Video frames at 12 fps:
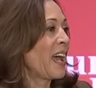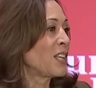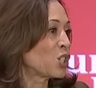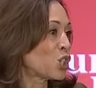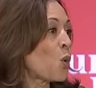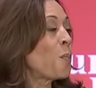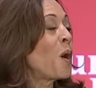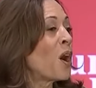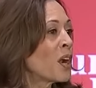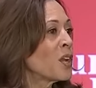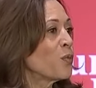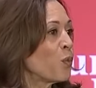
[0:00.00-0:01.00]
And so
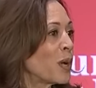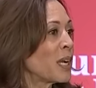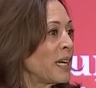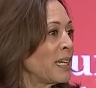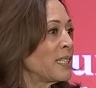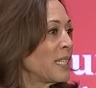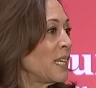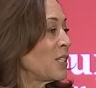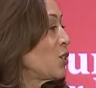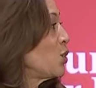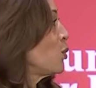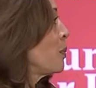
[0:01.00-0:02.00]
part of what I intend
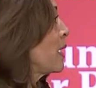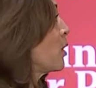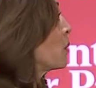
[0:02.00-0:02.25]
to do, Mayor,